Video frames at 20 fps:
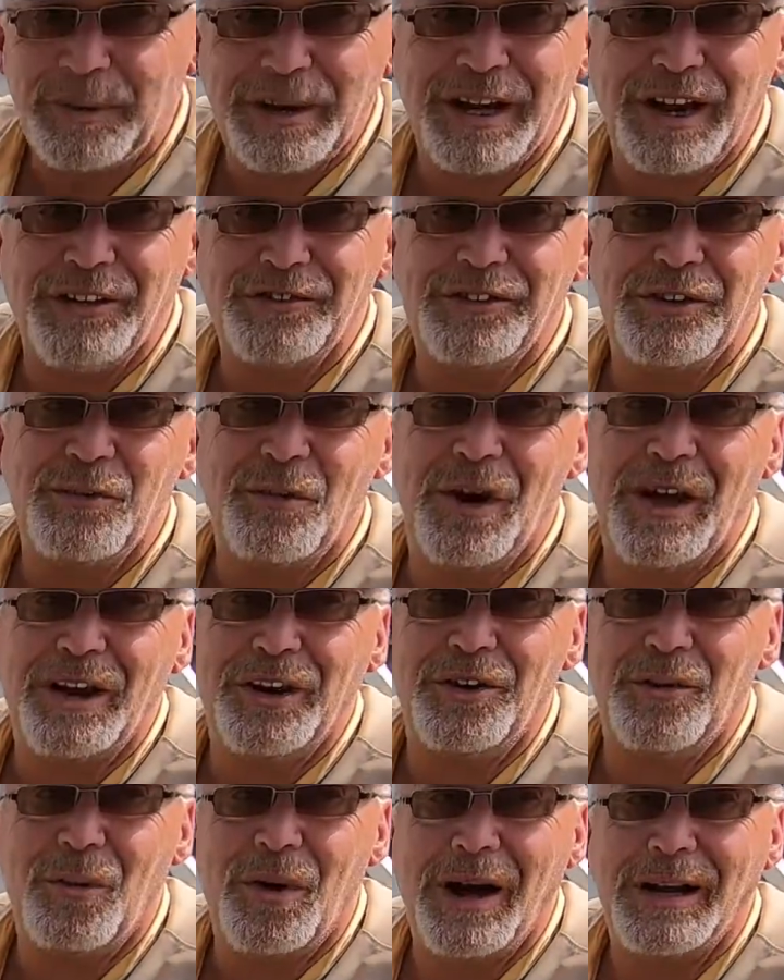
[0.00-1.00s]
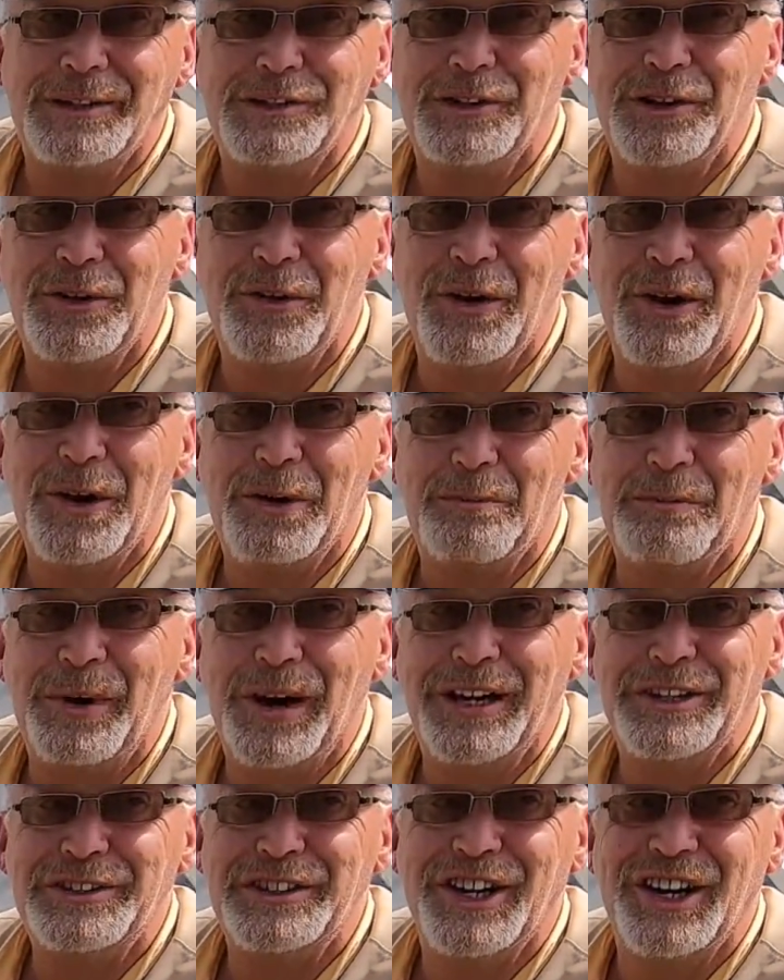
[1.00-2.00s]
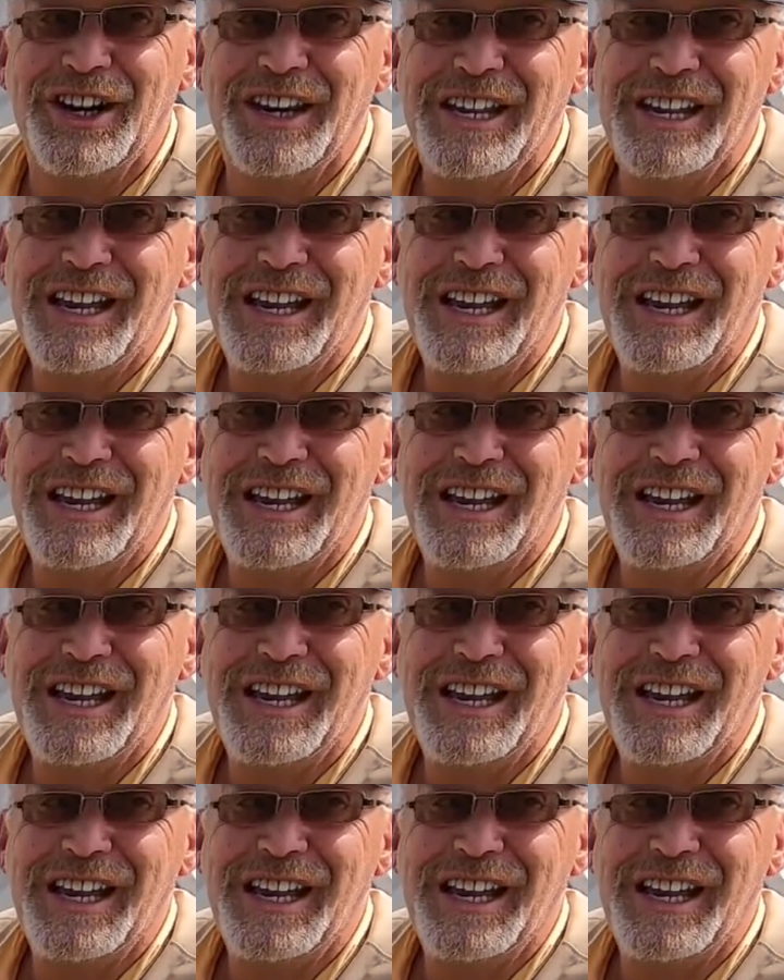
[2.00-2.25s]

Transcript: because he wanted to watch the oil pressure.